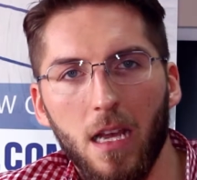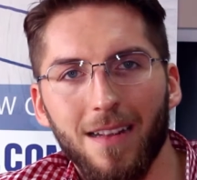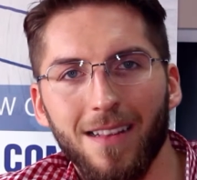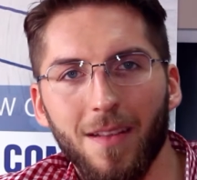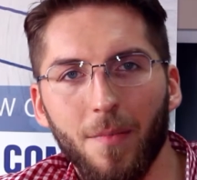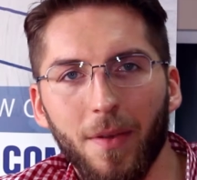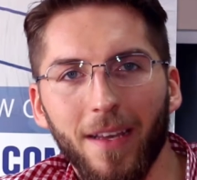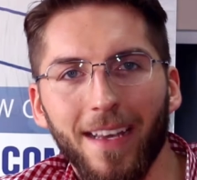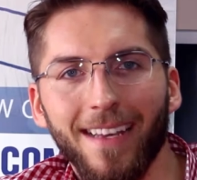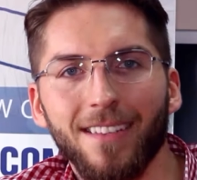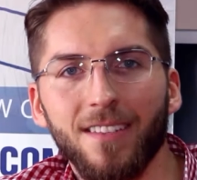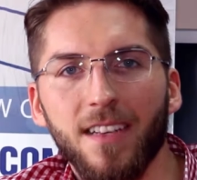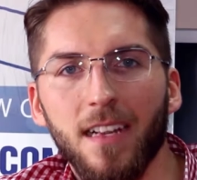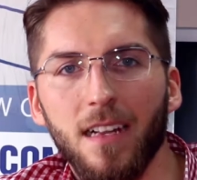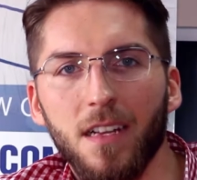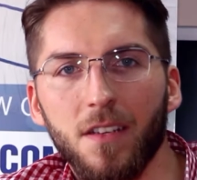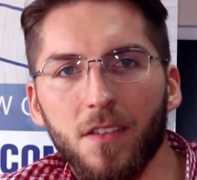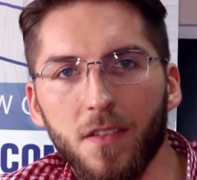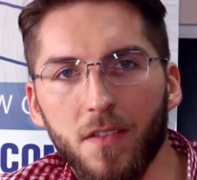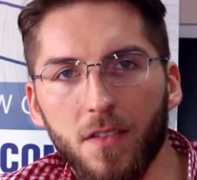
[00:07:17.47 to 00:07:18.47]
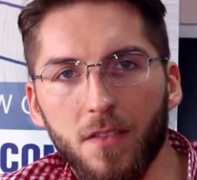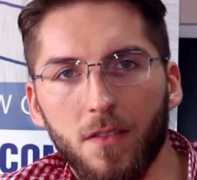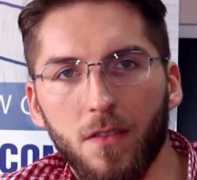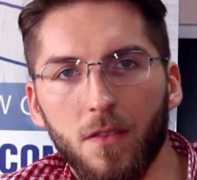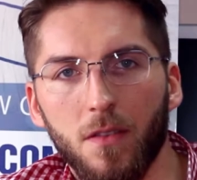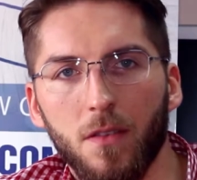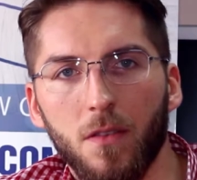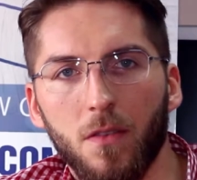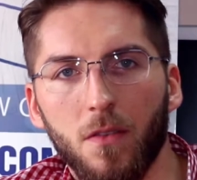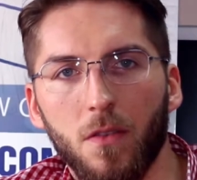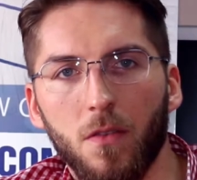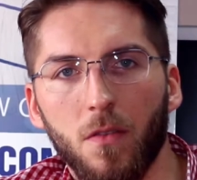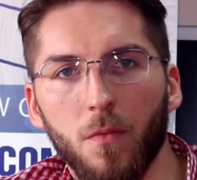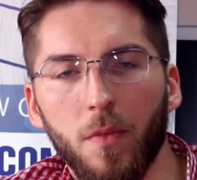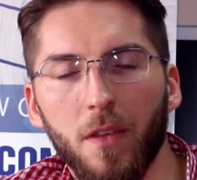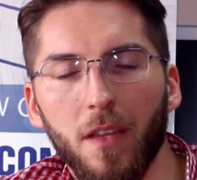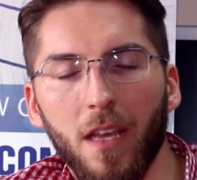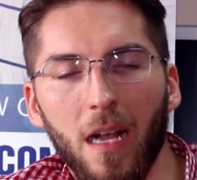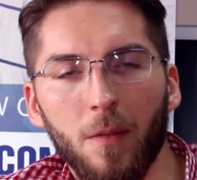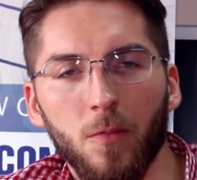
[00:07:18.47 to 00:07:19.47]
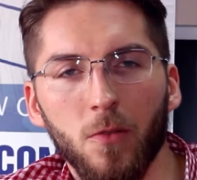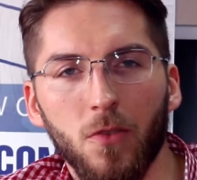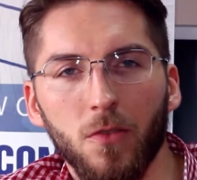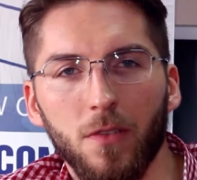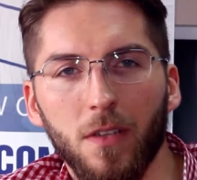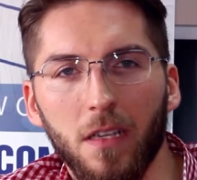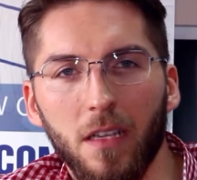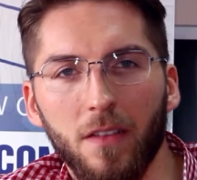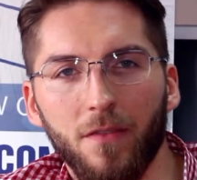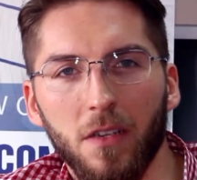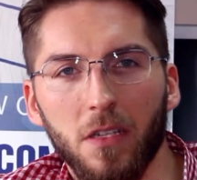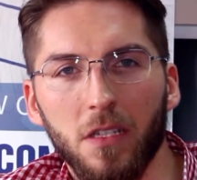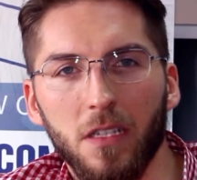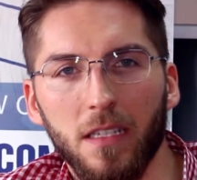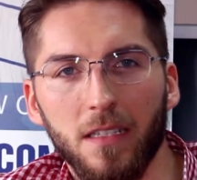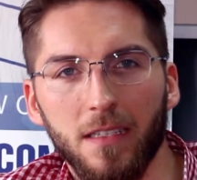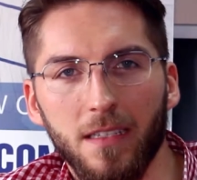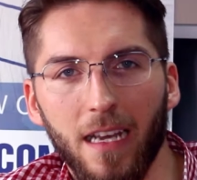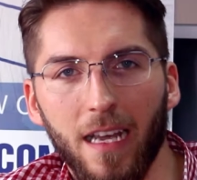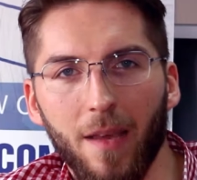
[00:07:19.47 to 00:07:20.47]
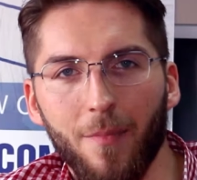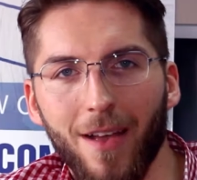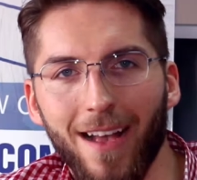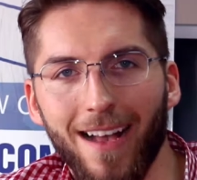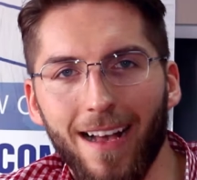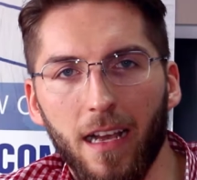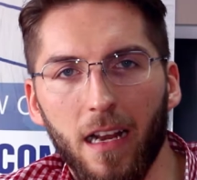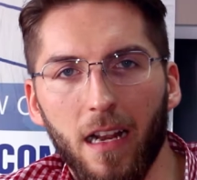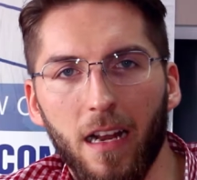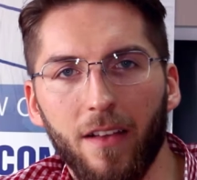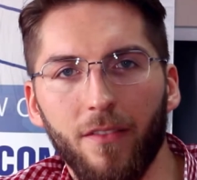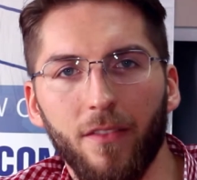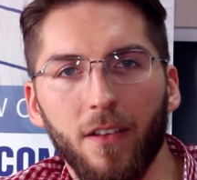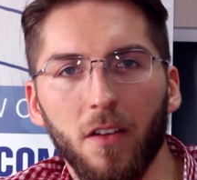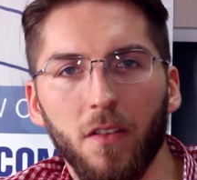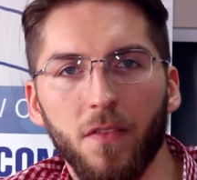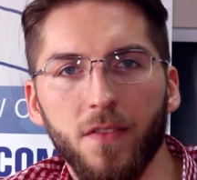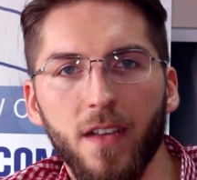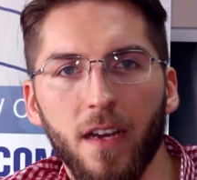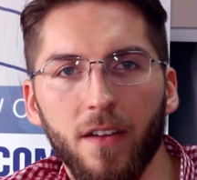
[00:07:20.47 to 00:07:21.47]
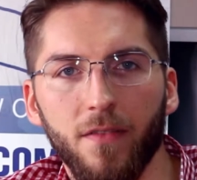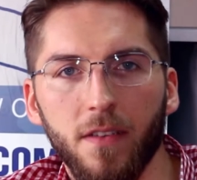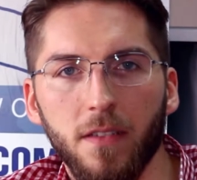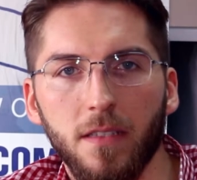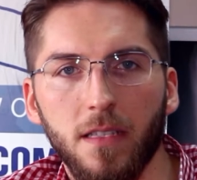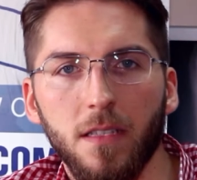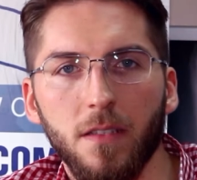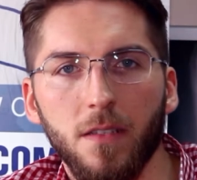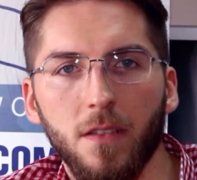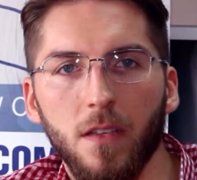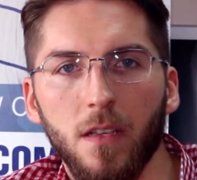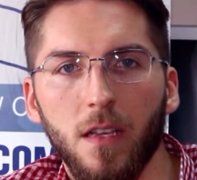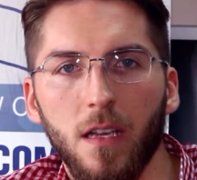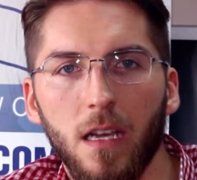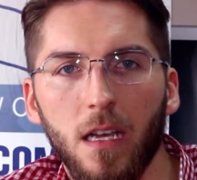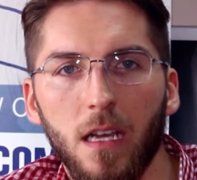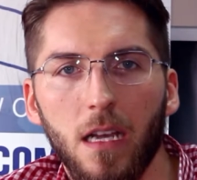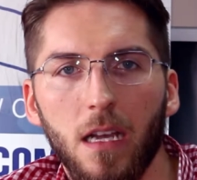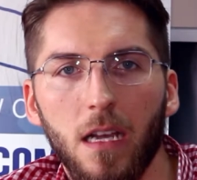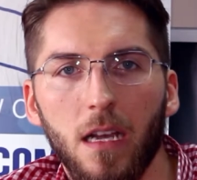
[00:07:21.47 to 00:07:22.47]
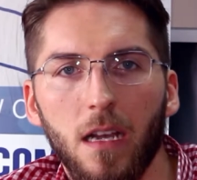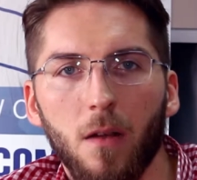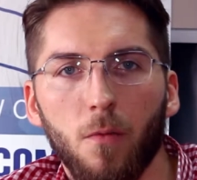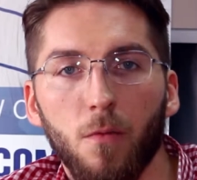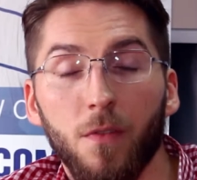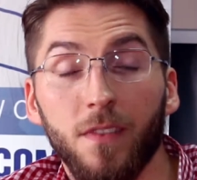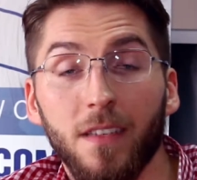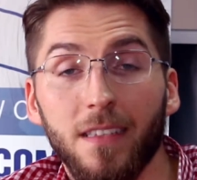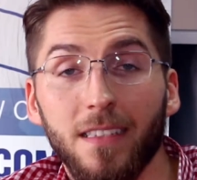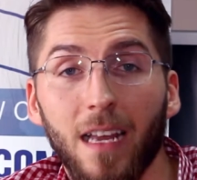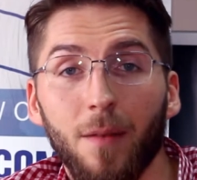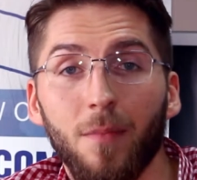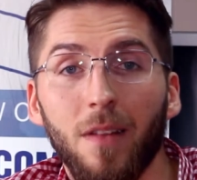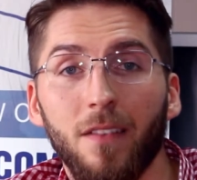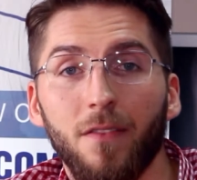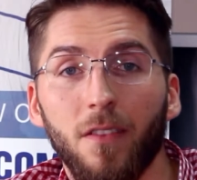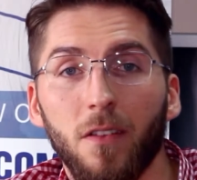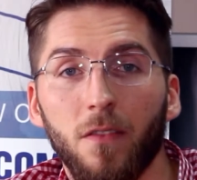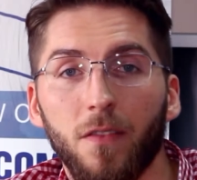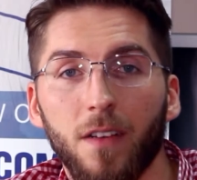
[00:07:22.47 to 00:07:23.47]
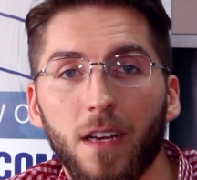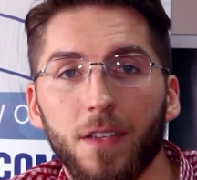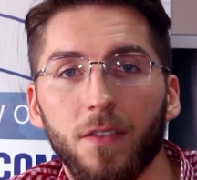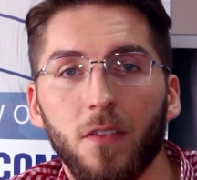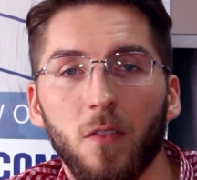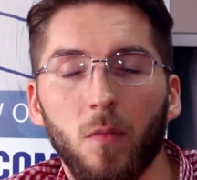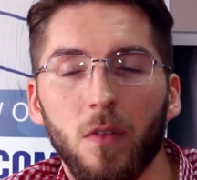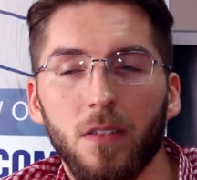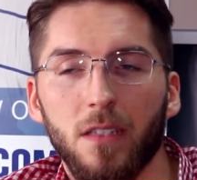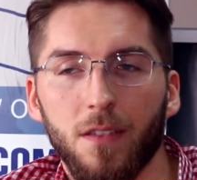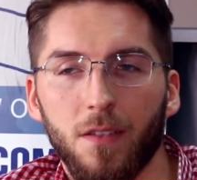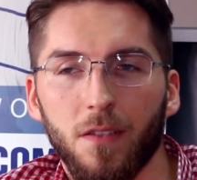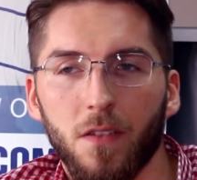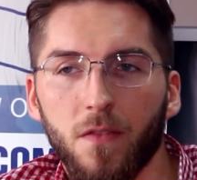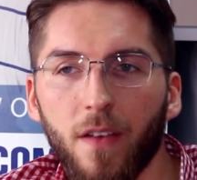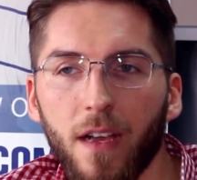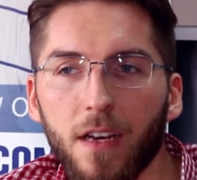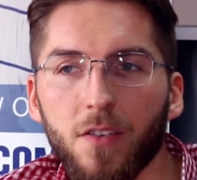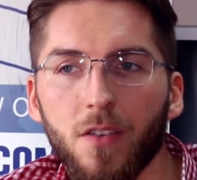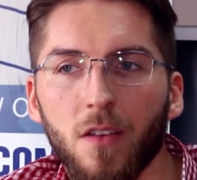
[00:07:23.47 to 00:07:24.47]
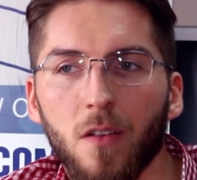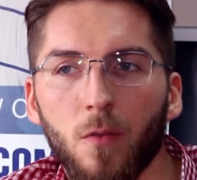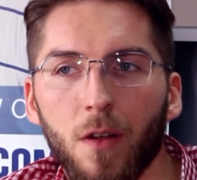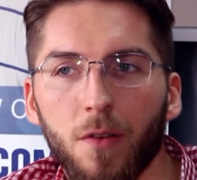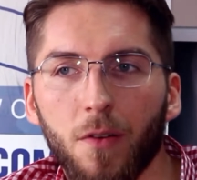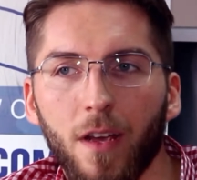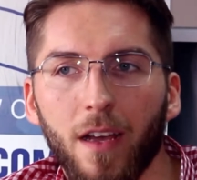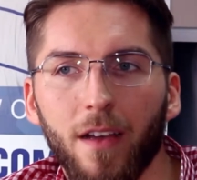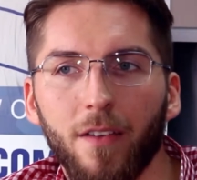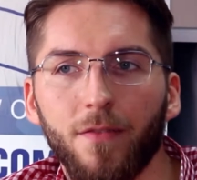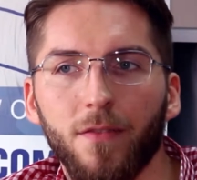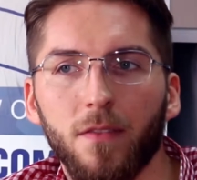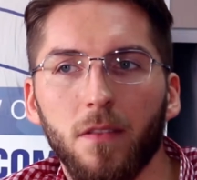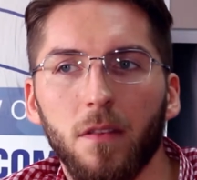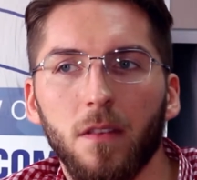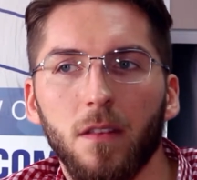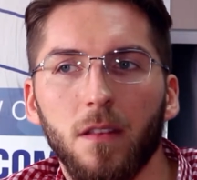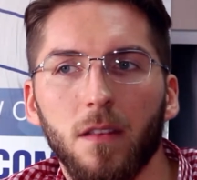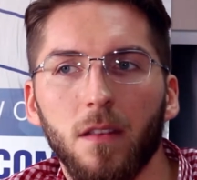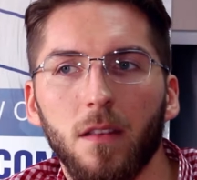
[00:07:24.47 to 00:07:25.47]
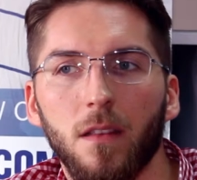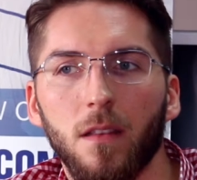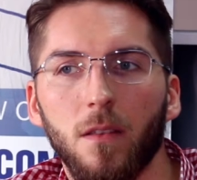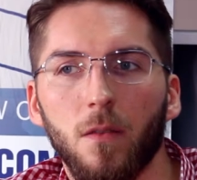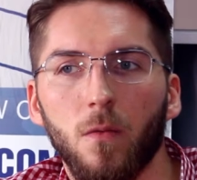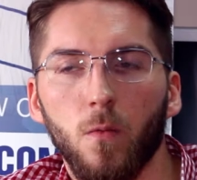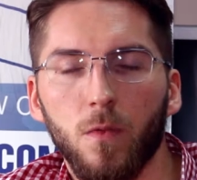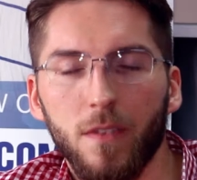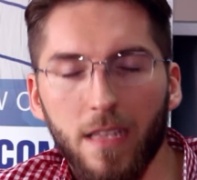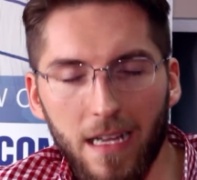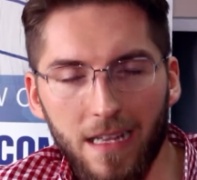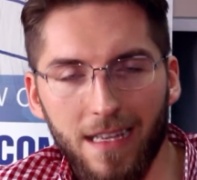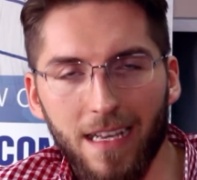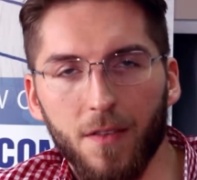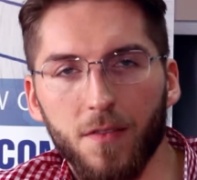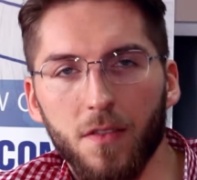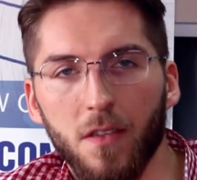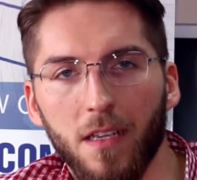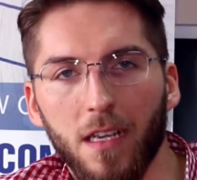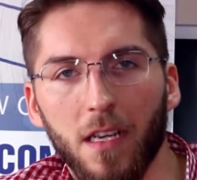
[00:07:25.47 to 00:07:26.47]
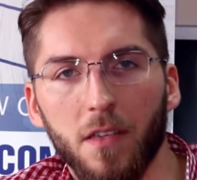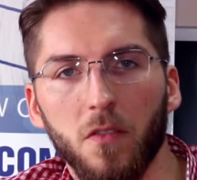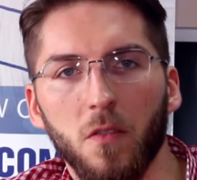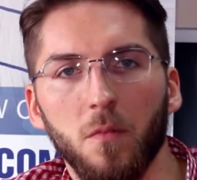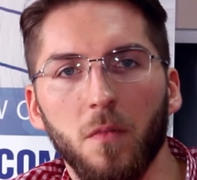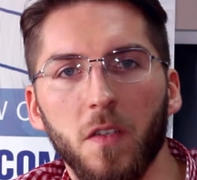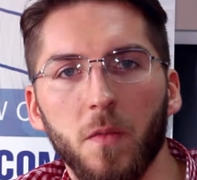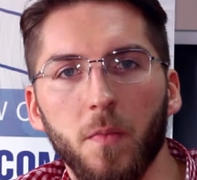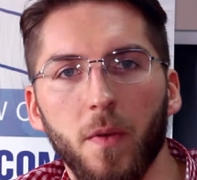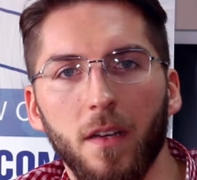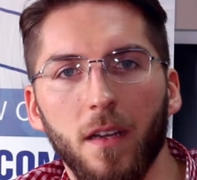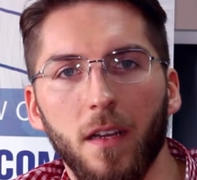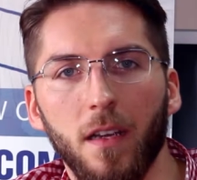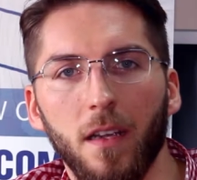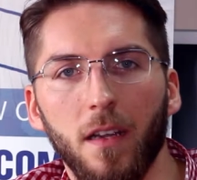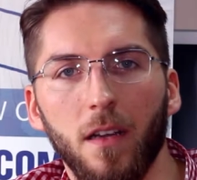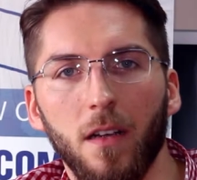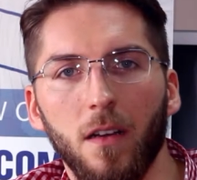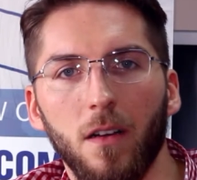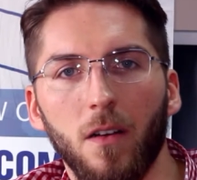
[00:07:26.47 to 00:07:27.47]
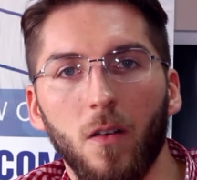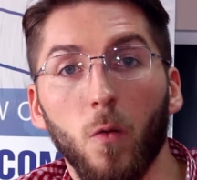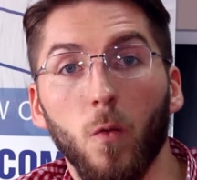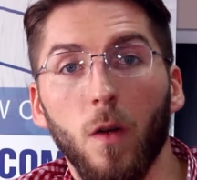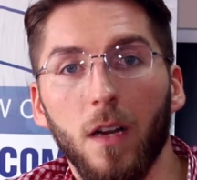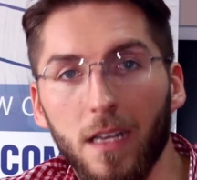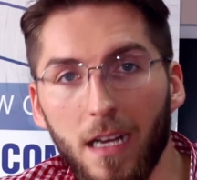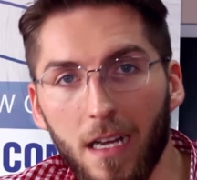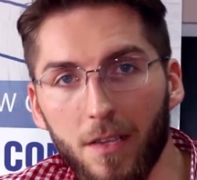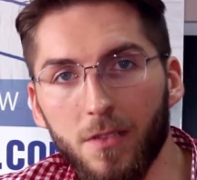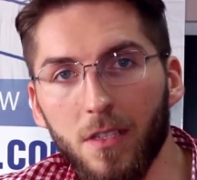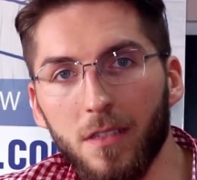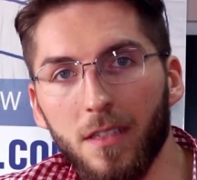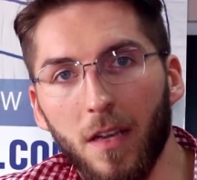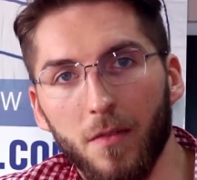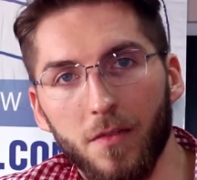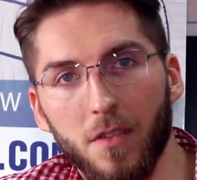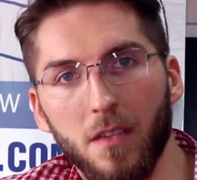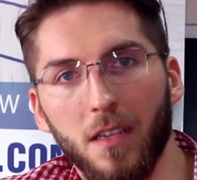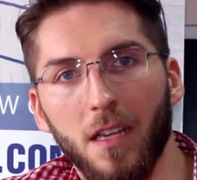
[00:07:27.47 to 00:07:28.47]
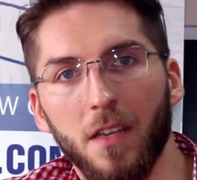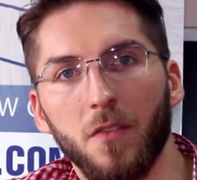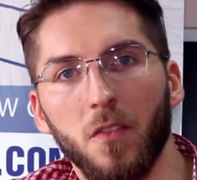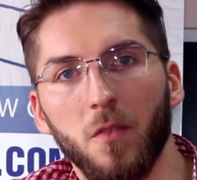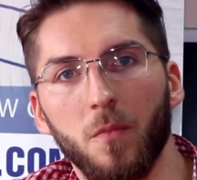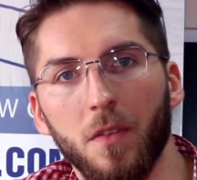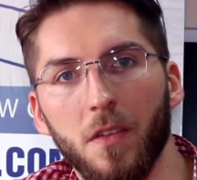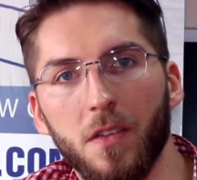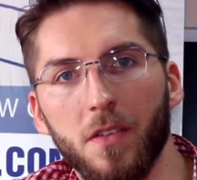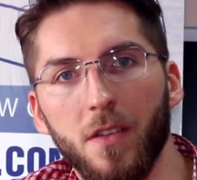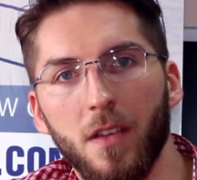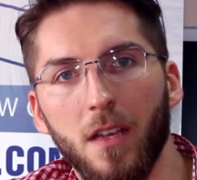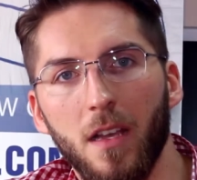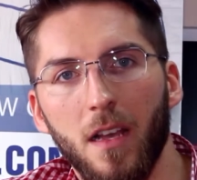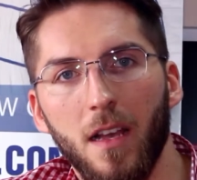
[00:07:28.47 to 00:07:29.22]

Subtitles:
The biggest challenge is to be able to deliver the same high level of services with the same level of customer satisfaction when you have 10,000 customers per day or 100,000 customers